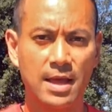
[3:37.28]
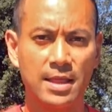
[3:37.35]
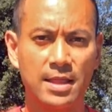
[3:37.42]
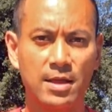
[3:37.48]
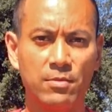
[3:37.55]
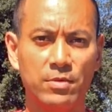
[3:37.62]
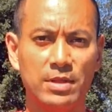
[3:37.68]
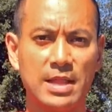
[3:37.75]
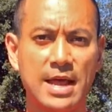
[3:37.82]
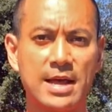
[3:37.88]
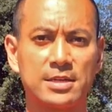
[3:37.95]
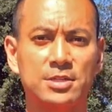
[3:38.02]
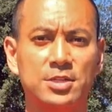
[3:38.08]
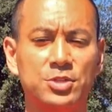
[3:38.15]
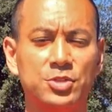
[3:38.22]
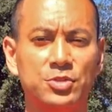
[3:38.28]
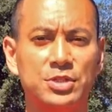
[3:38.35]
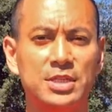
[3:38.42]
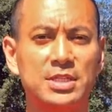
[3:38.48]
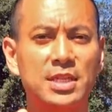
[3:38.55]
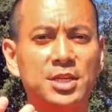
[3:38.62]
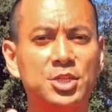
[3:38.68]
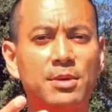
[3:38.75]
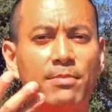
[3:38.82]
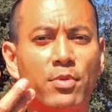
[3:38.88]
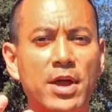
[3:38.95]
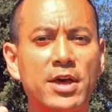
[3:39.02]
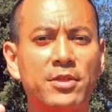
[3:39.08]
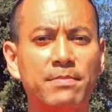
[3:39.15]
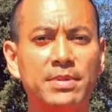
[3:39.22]
and then relax. So just let your
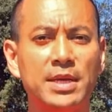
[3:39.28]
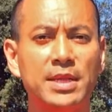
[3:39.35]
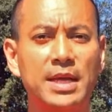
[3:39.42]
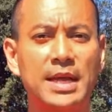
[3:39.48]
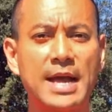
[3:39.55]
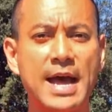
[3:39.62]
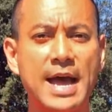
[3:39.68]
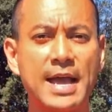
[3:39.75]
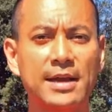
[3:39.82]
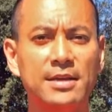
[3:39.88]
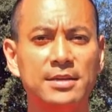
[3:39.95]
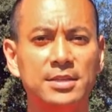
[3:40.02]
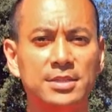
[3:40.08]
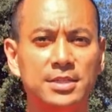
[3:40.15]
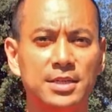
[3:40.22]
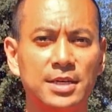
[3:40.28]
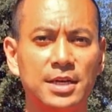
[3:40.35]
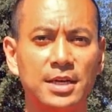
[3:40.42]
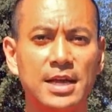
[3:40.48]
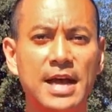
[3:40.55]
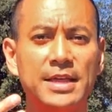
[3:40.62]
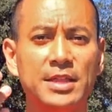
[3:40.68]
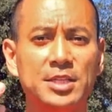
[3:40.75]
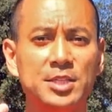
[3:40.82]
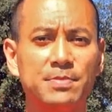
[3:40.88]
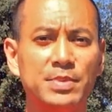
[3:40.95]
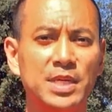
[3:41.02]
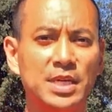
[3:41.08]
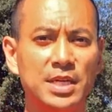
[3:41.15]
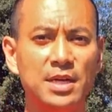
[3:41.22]
breath be the guide to guide the
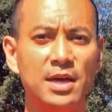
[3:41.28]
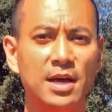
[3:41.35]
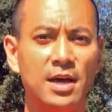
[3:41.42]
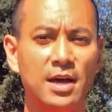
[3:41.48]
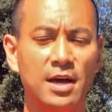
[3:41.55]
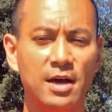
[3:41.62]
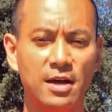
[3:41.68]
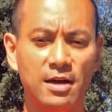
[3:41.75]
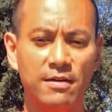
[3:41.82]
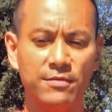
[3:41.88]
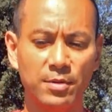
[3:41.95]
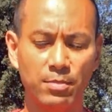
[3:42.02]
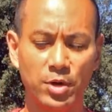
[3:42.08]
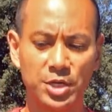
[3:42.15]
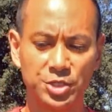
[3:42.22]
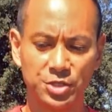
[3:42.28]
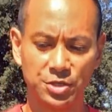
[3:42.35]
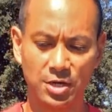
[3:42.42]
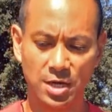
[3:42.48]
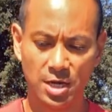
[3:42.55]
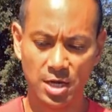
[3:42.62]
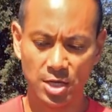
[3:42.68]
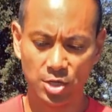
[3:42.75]
speed of your pressure.